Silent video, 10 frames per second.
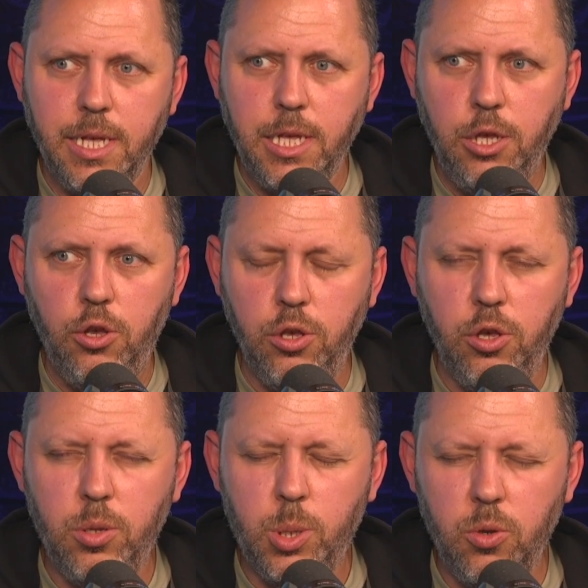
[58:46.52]

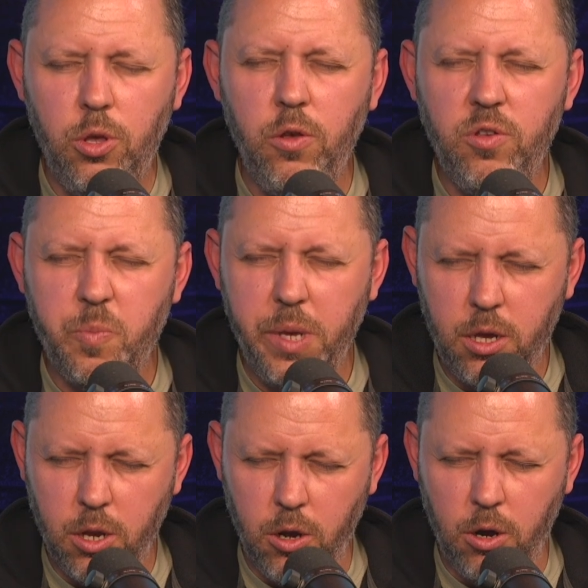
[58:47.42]
you
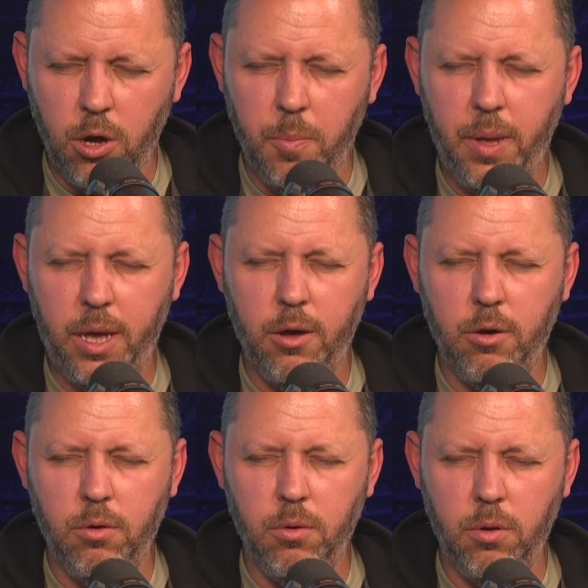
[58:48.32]
speak a lot
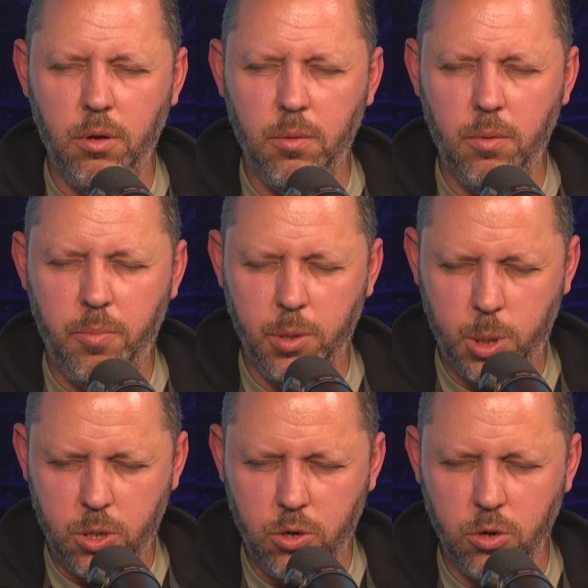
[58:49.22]
about
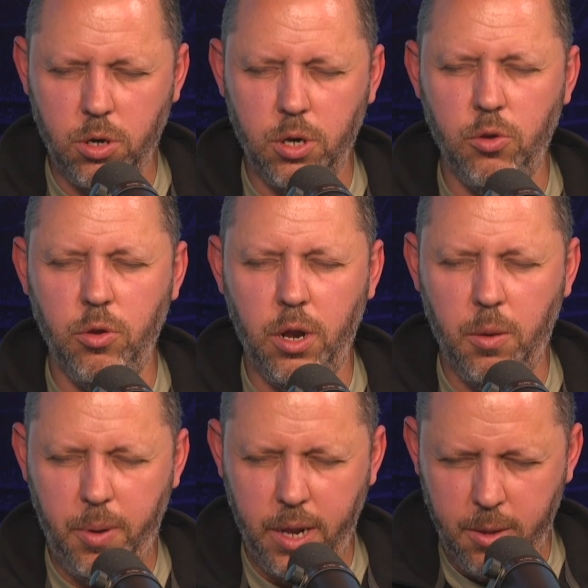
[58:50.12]
Postecoglou and a
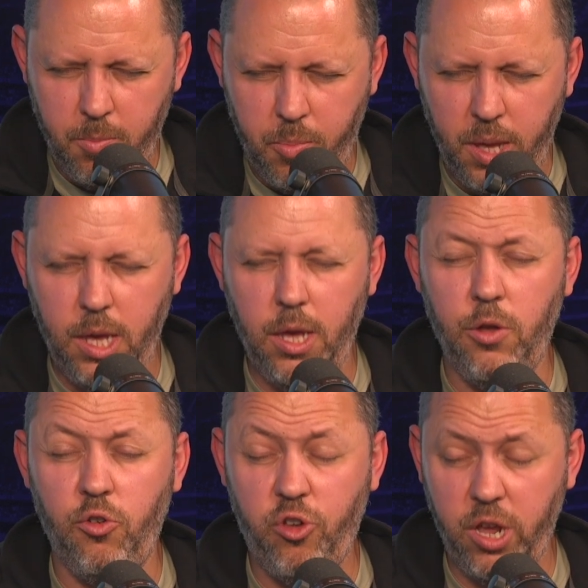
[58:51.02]
plan B
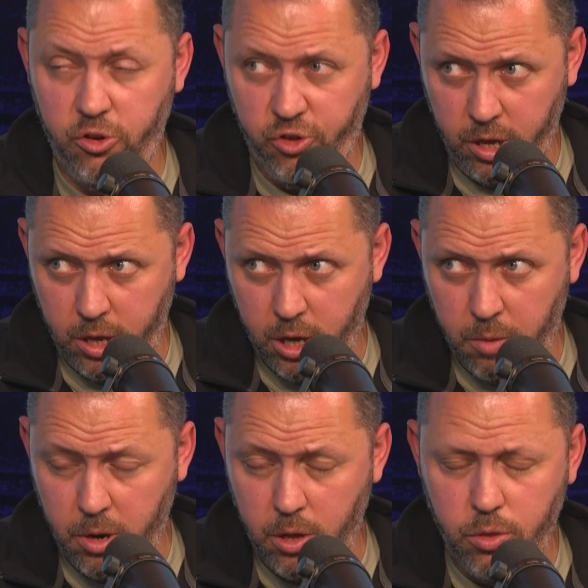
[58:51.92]
and changing it
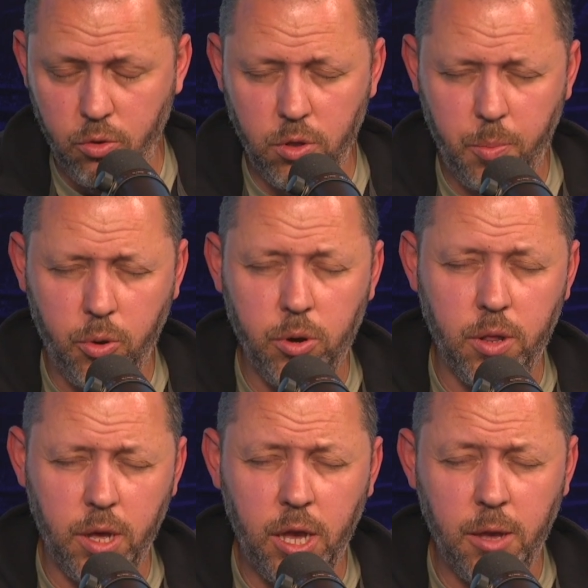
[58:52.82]
up. And I thought the point
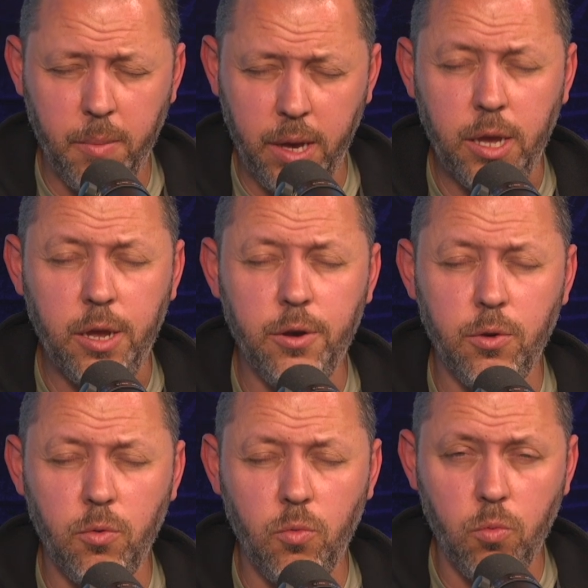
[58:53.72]
that he made
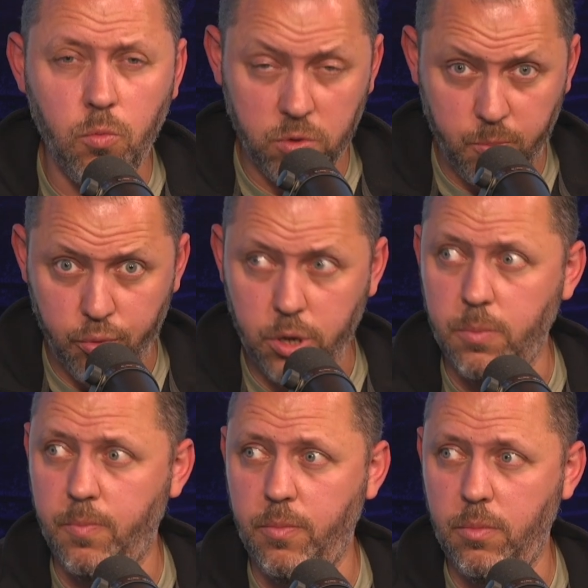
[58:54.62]
was
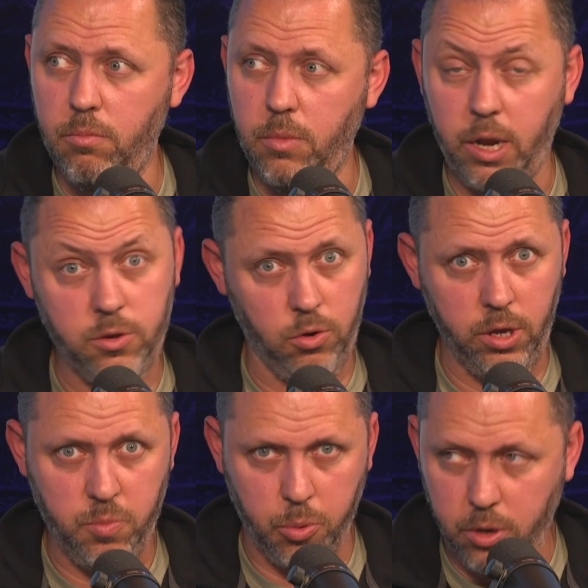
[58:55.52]
brilliant. And it's not
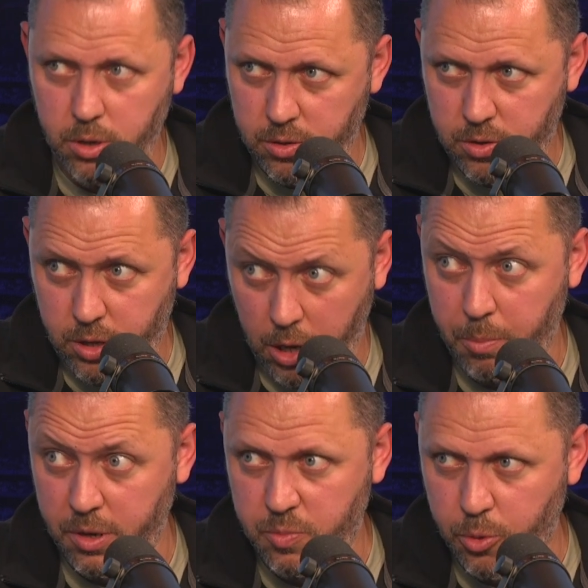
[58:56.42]
his point, it's
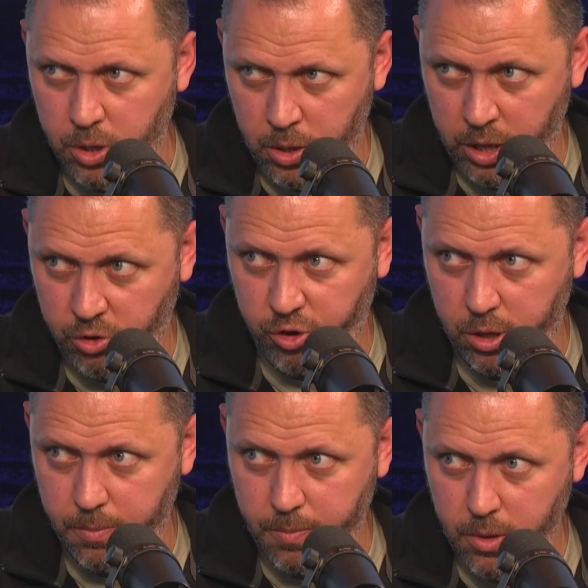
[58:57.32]
Company's point,
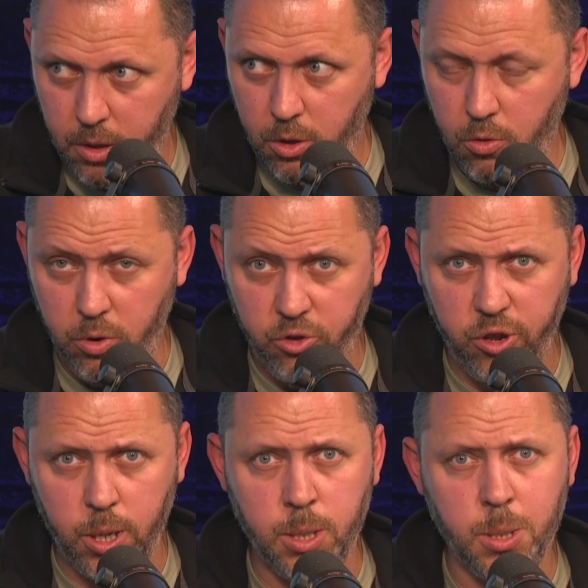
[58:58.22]
actually, which
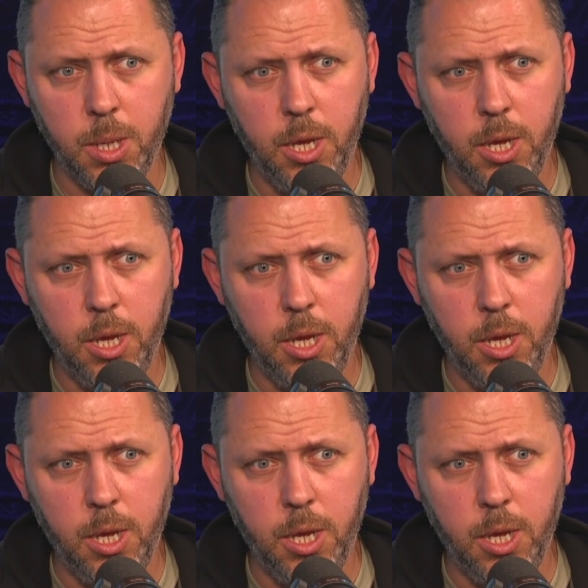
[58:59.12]
is